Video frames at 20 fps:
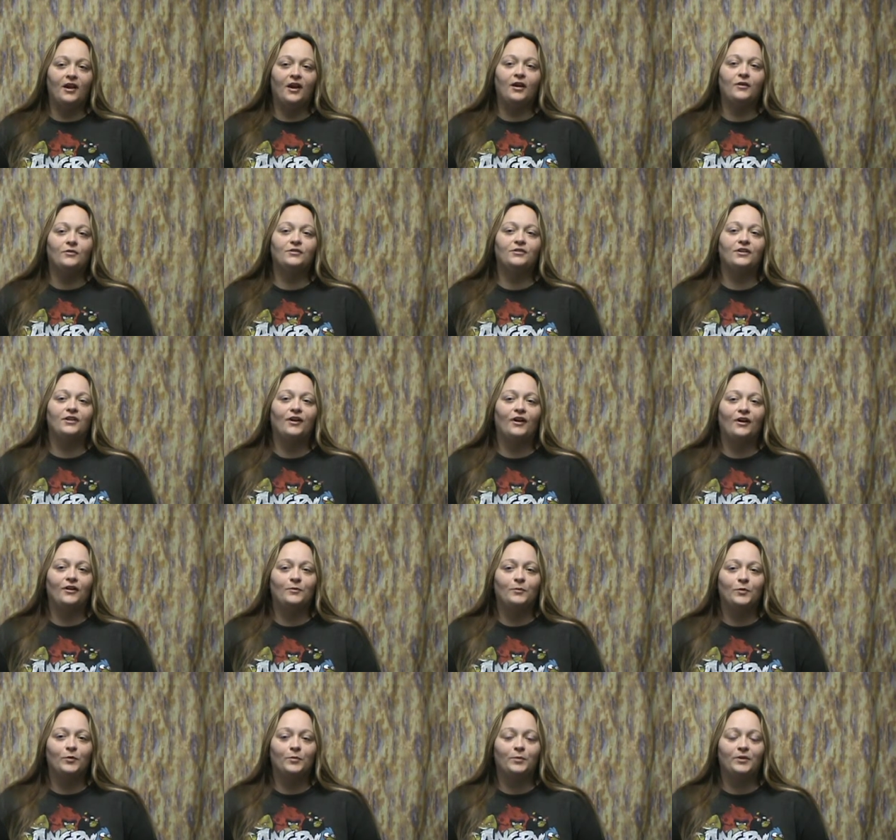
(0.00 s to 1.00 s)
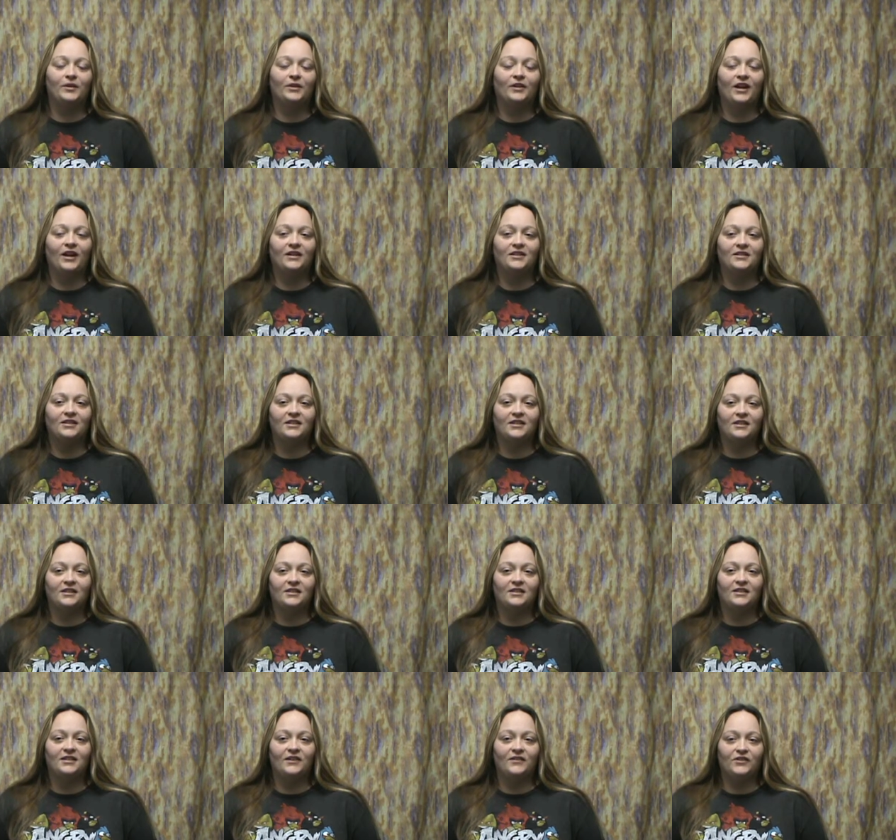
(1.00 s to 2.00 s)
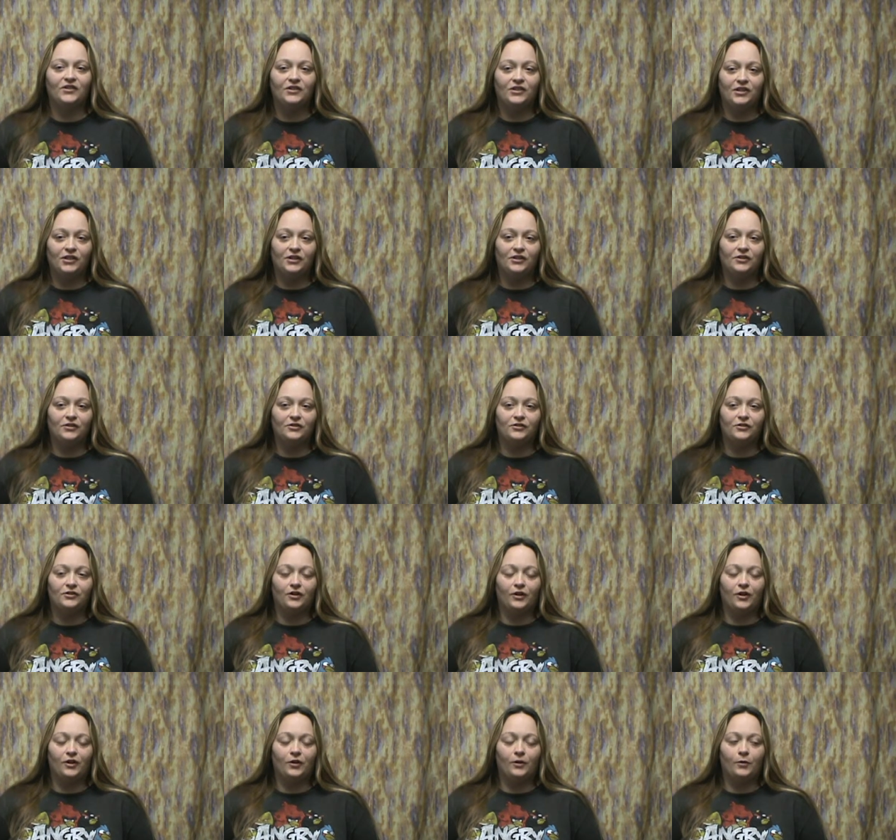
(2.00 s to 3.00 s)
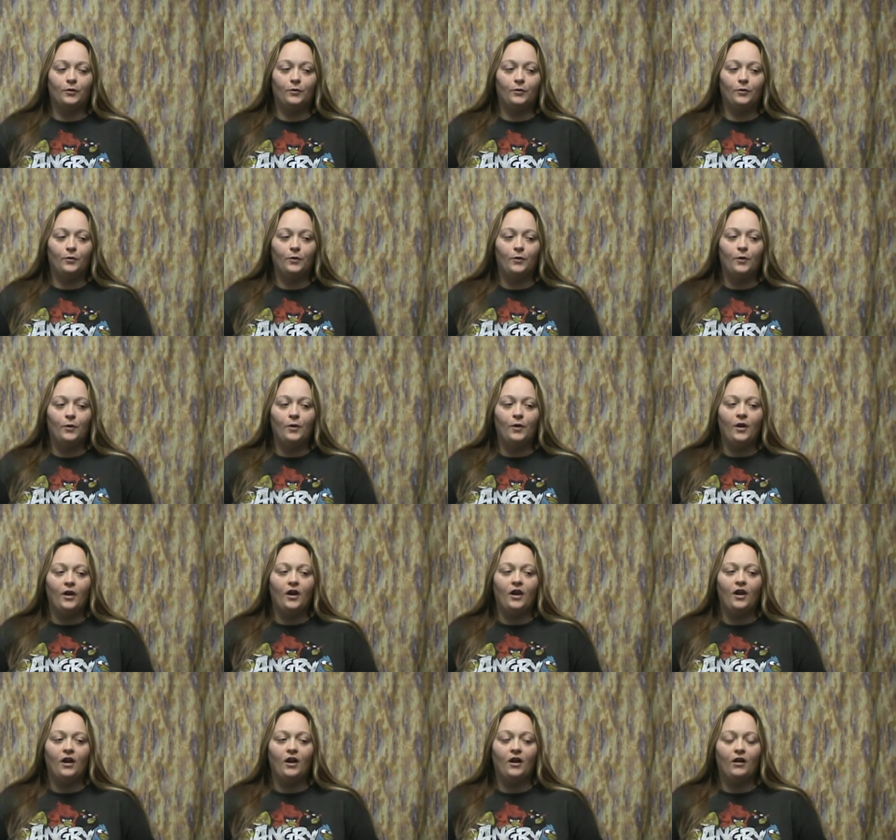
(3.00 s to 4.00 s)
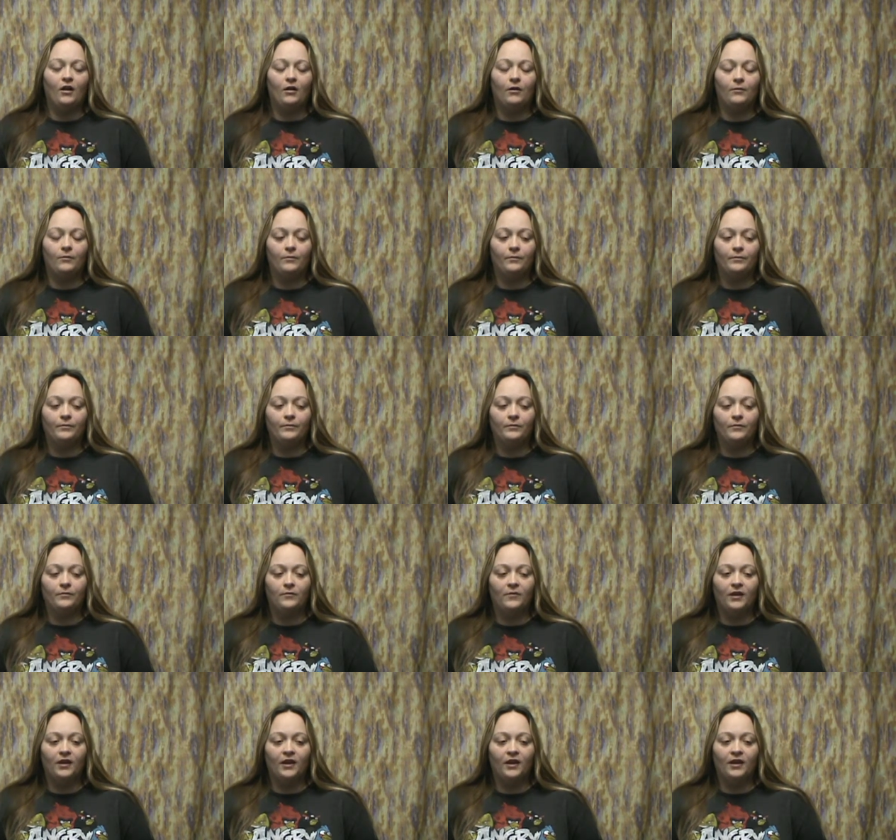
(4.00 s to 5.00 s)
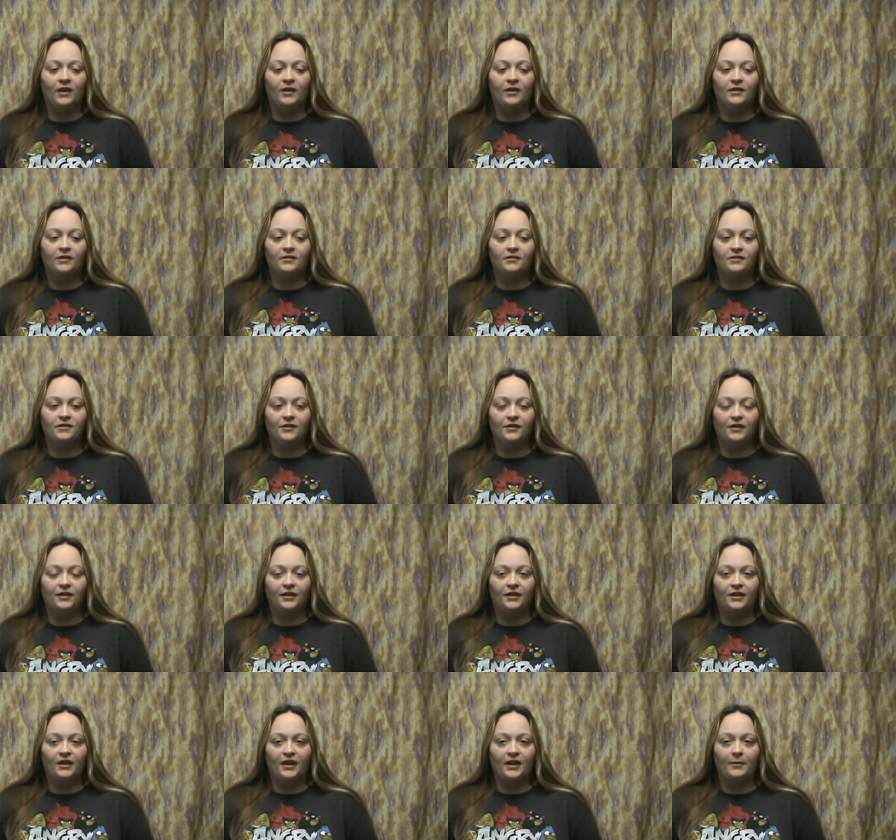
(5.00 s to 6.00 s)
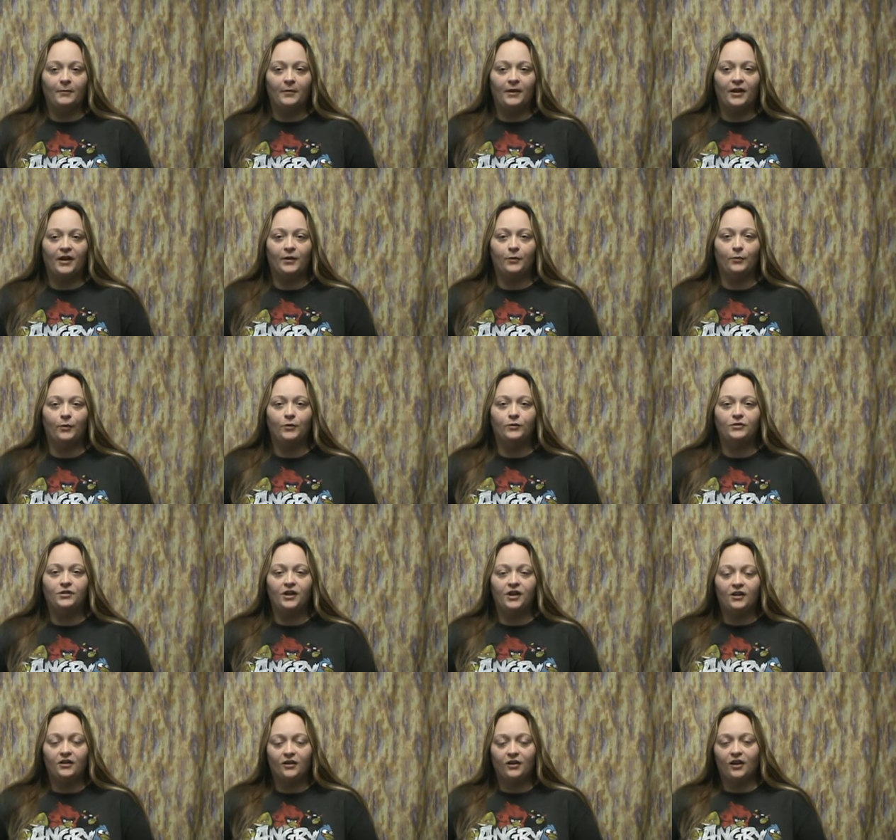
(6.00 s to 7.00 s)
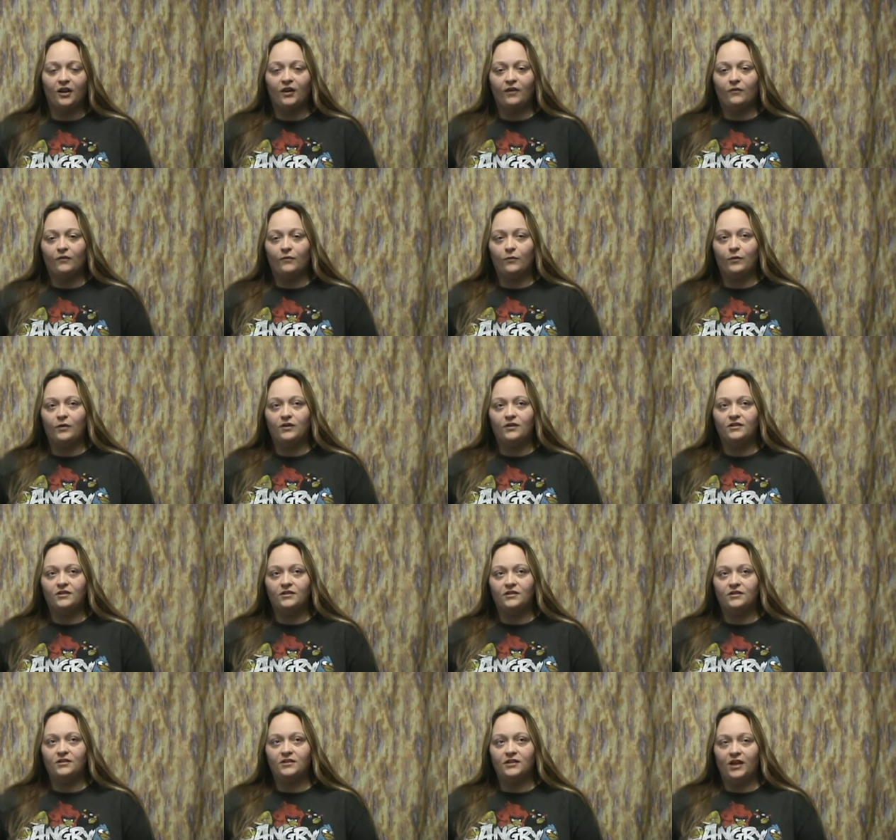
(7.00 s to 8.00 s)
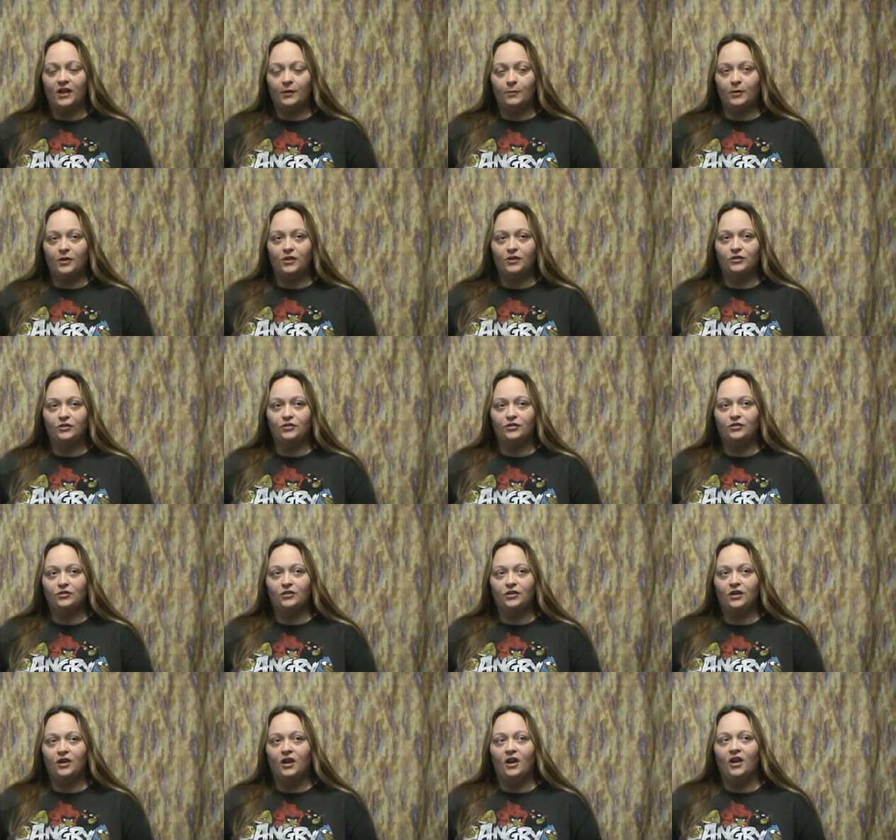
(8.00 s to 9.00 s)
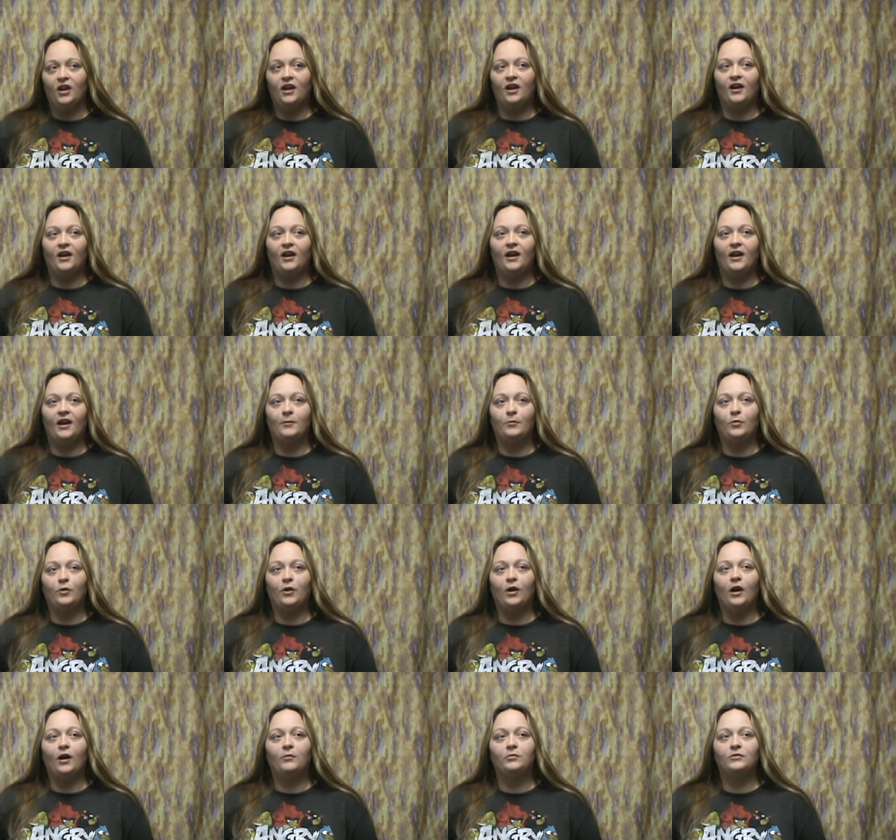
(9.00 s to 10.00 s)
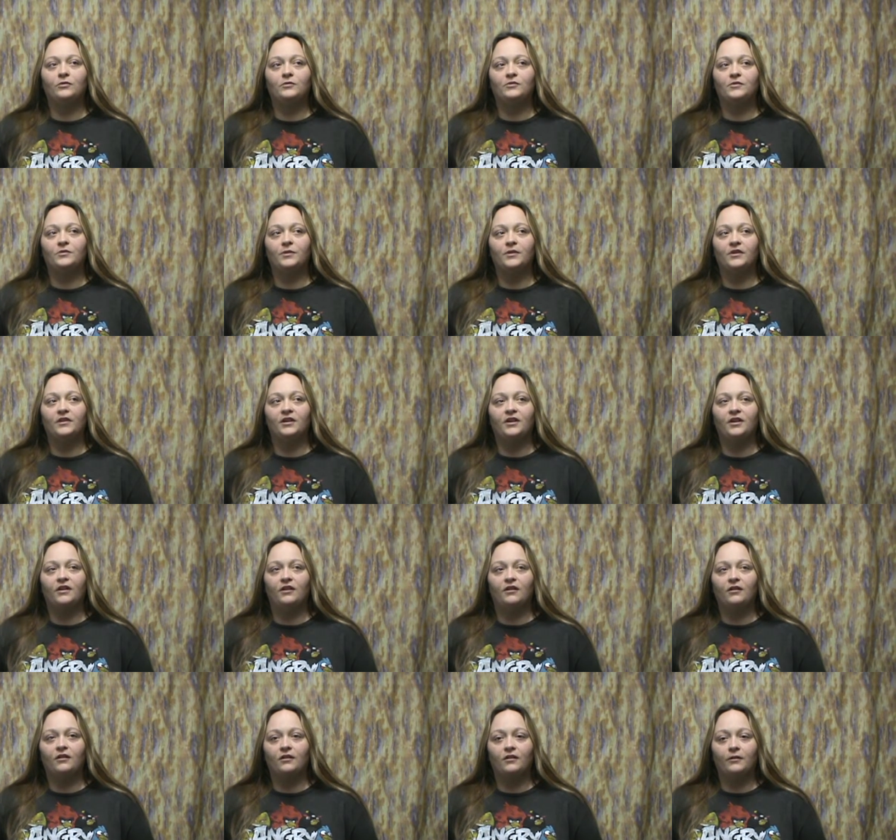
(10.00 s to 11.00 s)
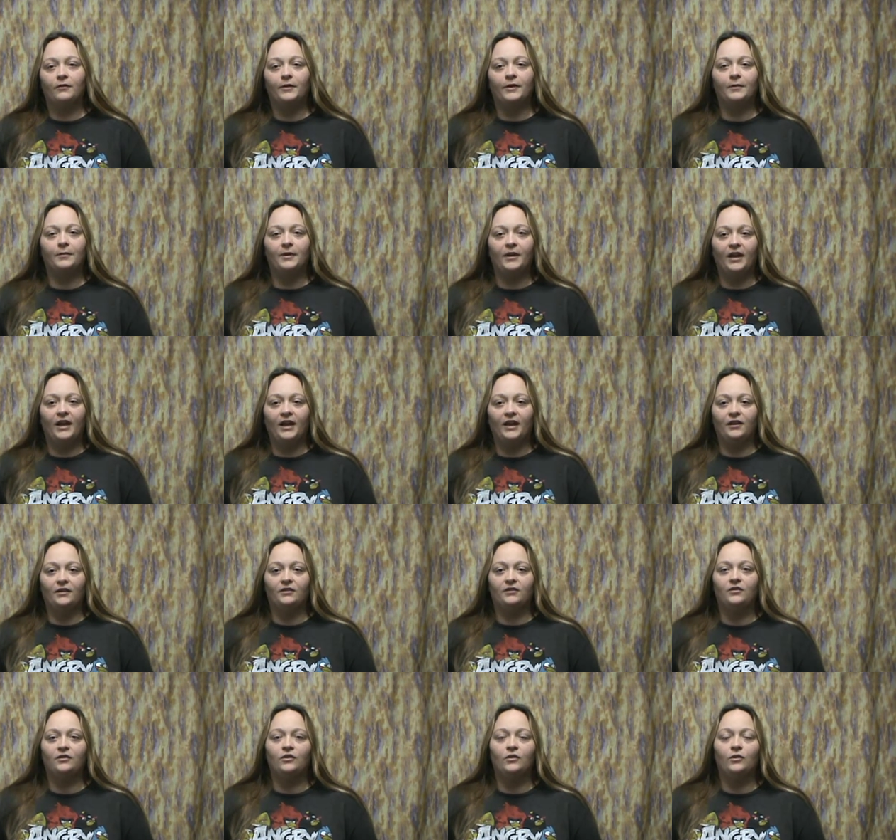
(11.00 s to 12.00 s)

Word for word: I was in an automobile accident seventeen years ago, um, and during that my rotator cuff was damaged, and I had problems with it, ongoing pain,